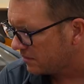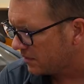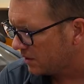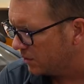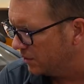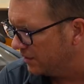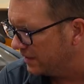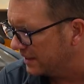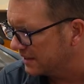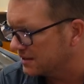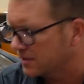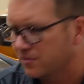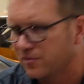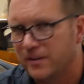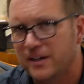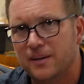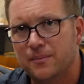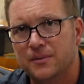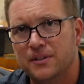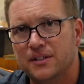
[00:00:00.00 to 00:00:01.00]
We've got some
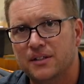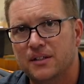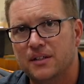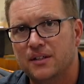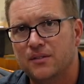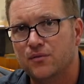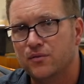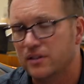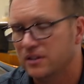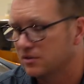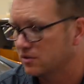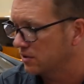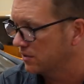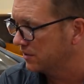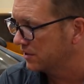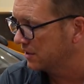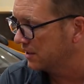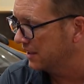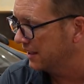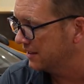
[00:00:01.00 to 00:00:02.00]
family and friends
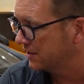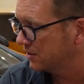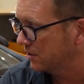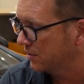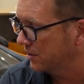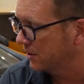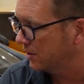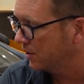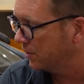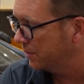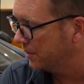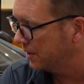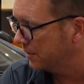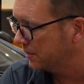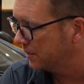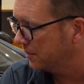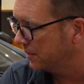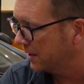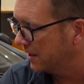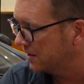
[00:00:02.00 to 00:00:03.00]
over tonight, so we'd open up
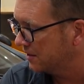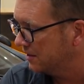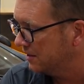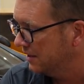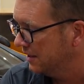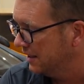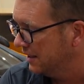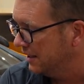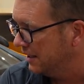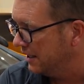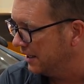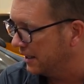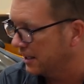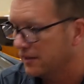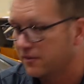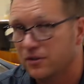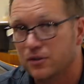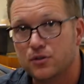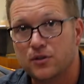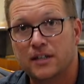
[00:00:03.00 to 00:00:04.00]
the bottle and
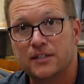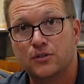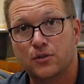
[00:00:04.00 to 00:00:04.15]
give it a try.